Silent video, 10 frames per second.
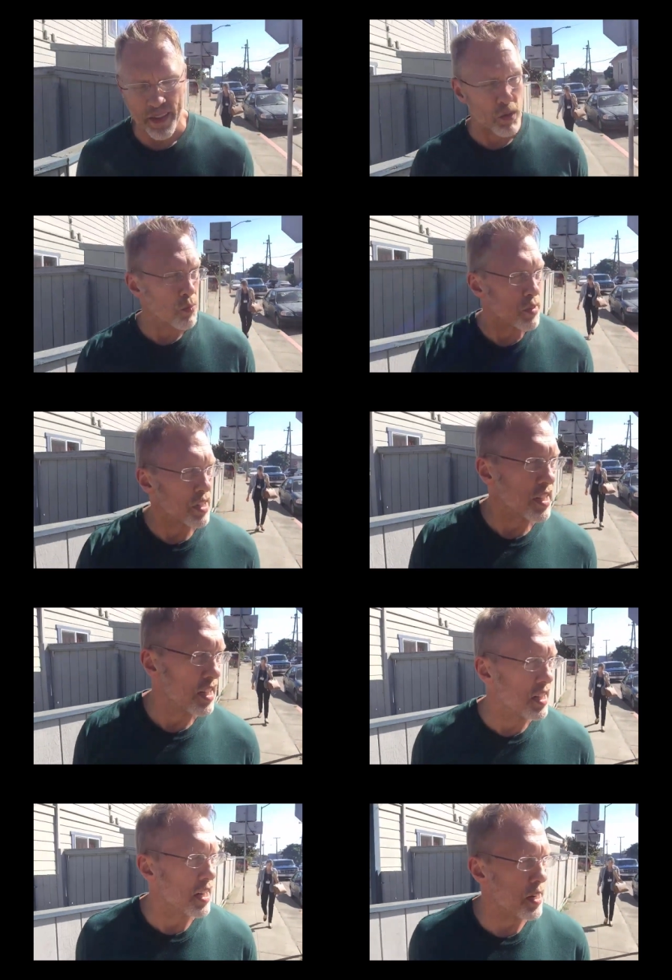have a
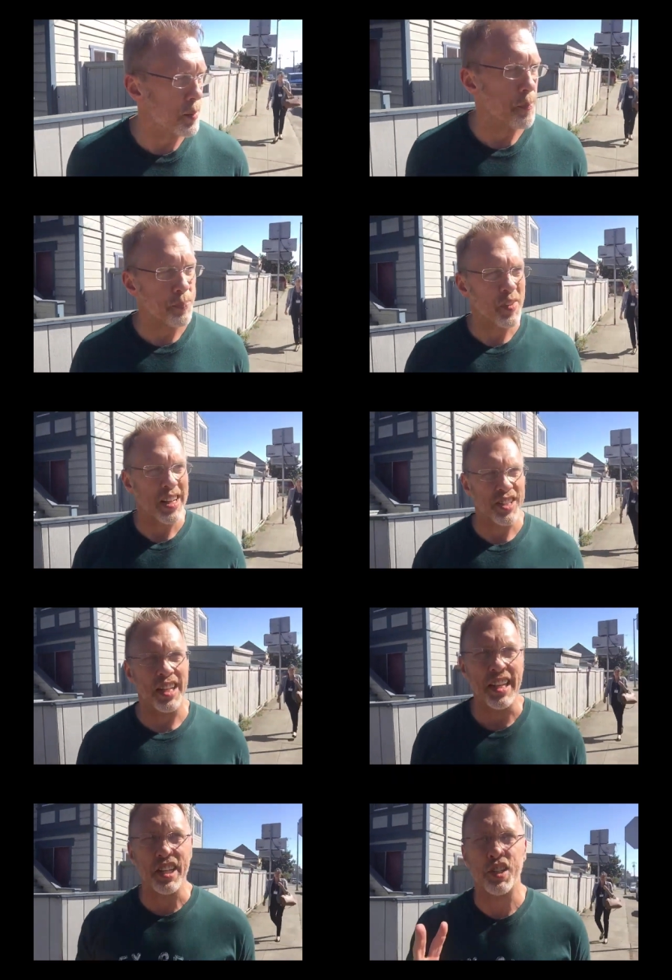really, um,
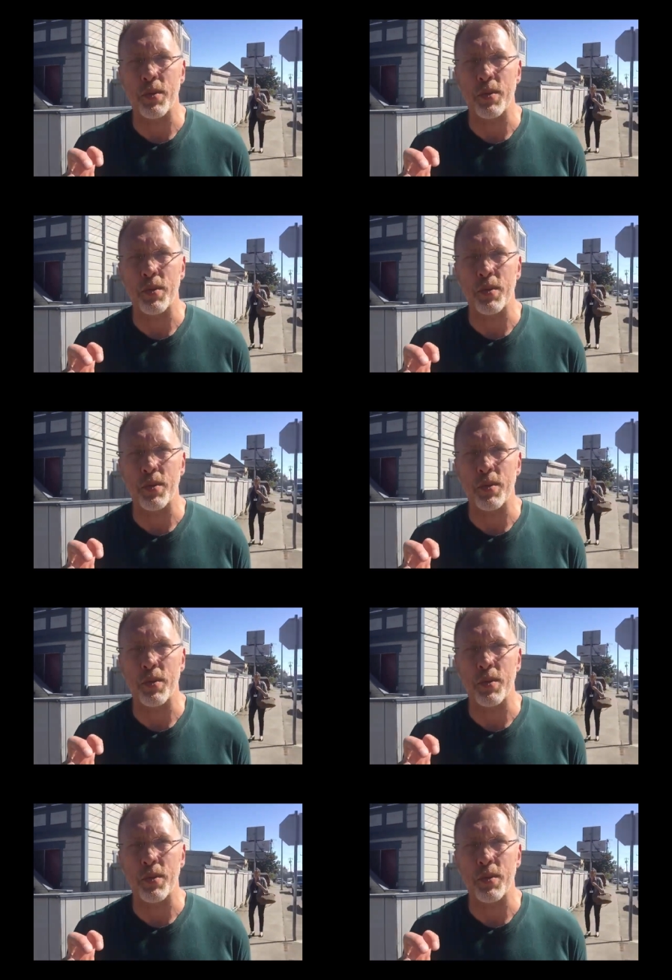it's not like